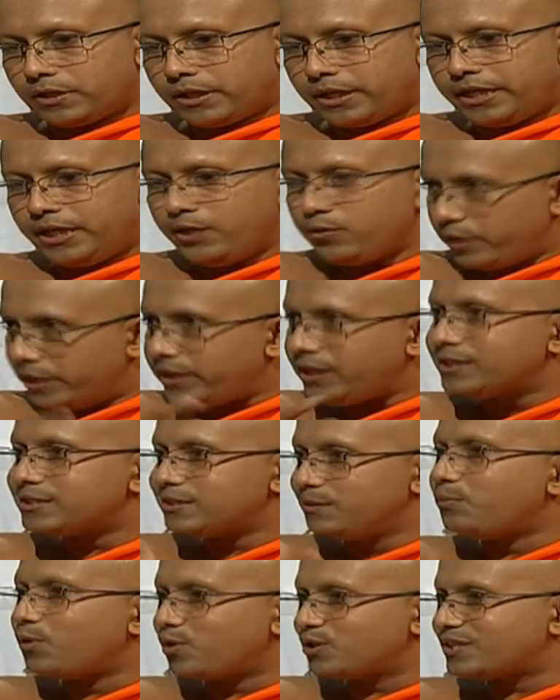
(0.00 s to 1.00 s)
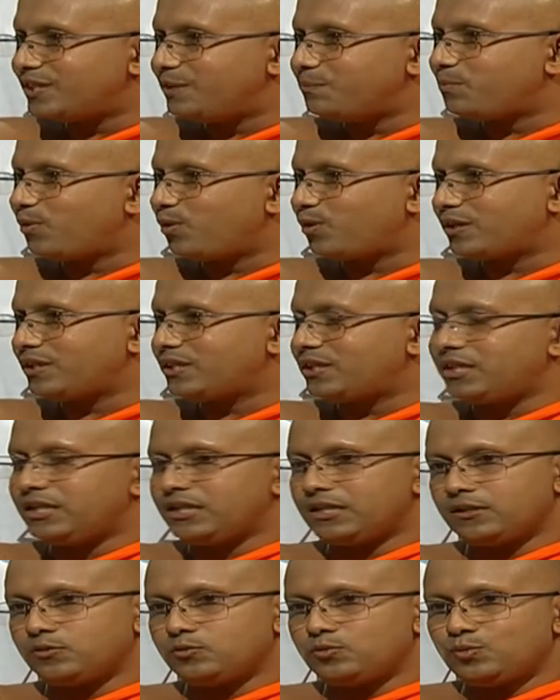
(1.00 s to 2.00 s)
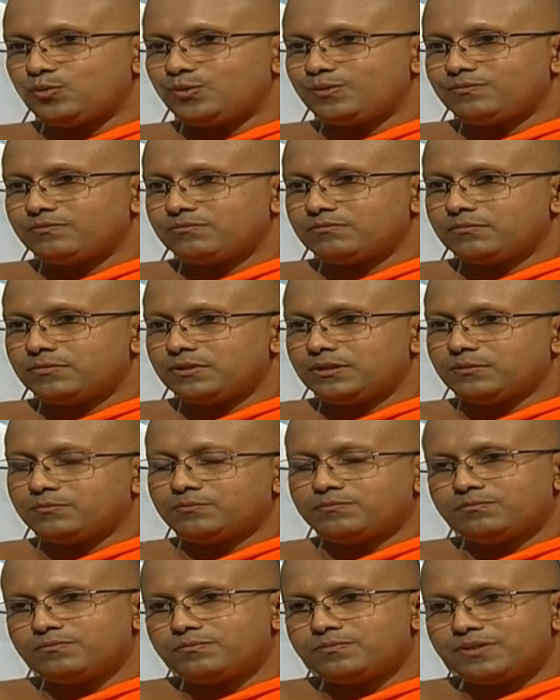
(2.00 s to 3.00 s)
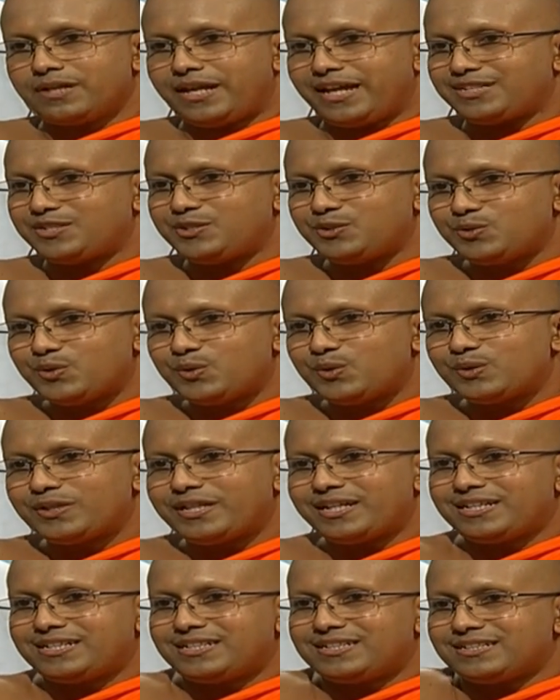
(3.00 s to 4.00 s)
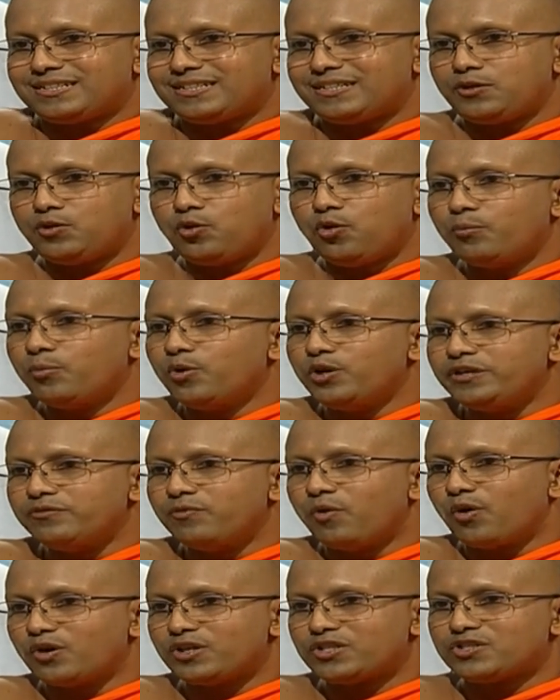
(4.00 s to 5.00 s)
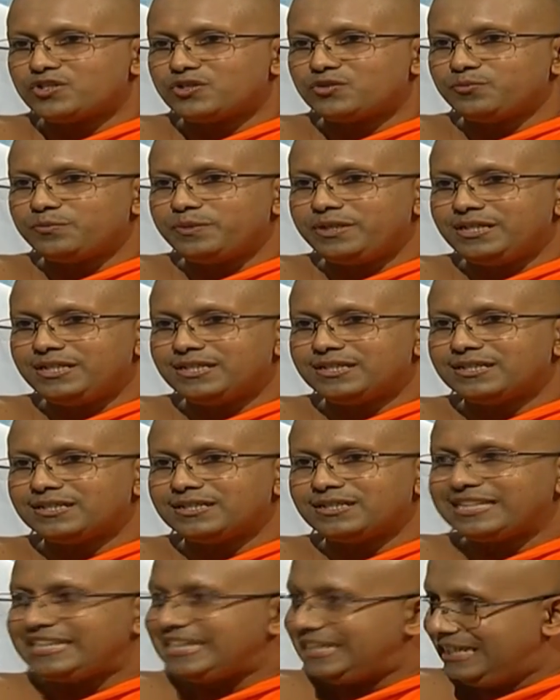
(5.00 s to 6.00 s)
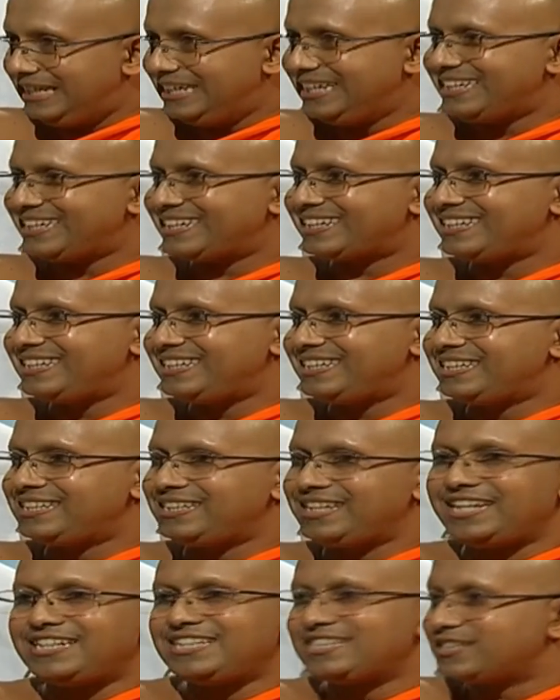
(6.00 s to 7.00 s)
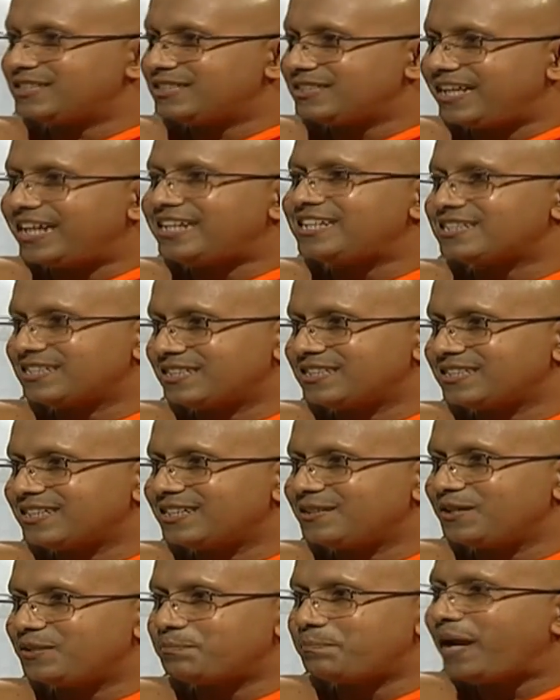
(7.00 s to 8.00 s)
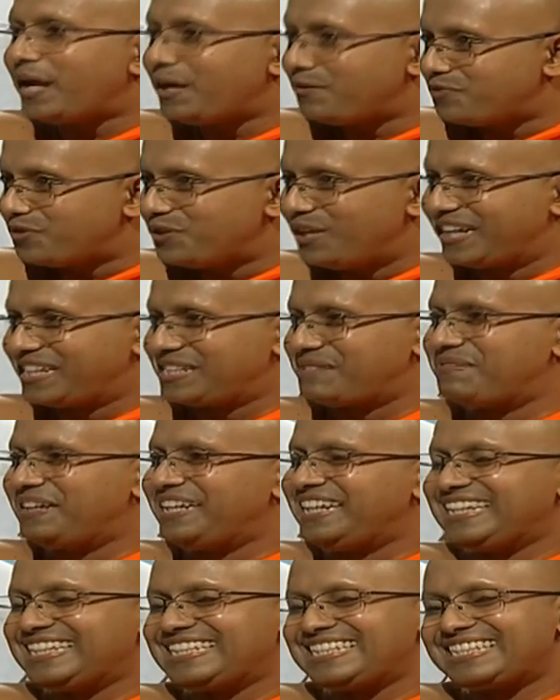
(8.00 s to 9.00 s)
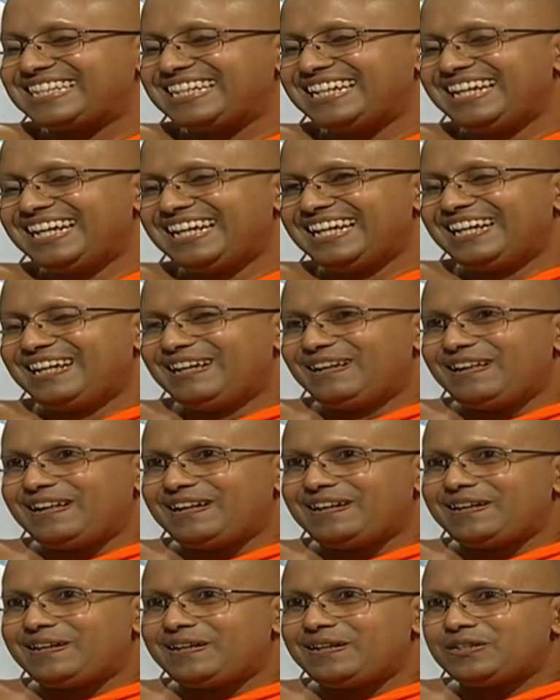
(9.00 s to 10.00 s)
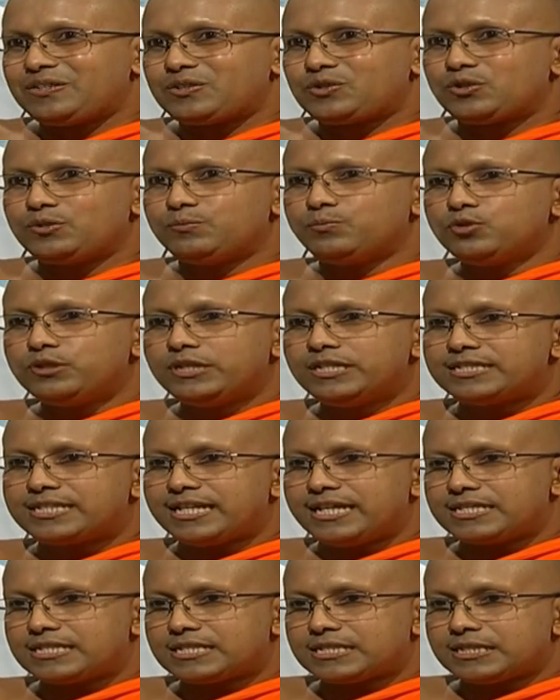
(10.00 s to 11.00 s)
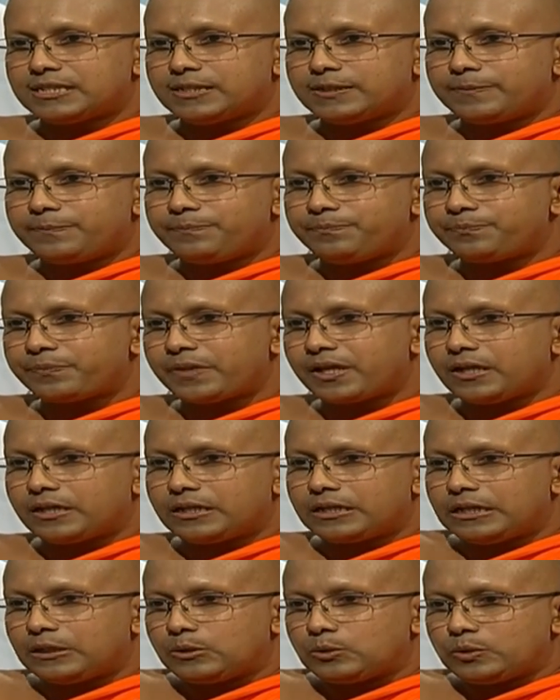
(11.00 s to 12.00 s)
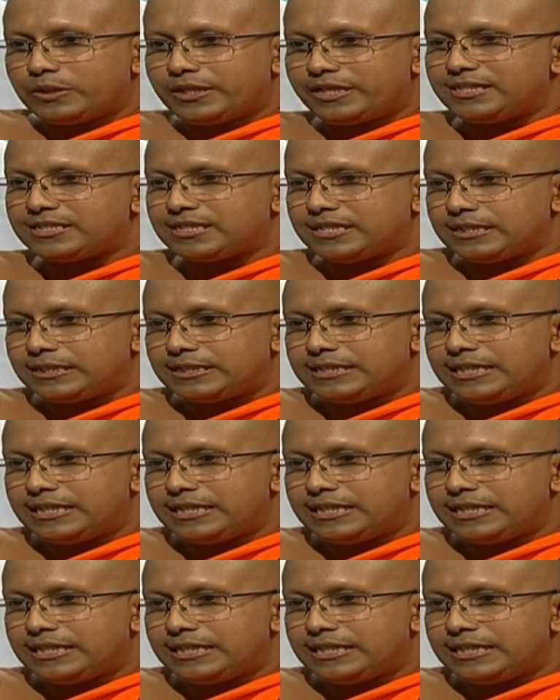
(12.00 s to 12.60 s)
curing is the most important thing. Now as you know that nobody wants to be ill, right? That is a painful experience. So the Buddha says, now there is a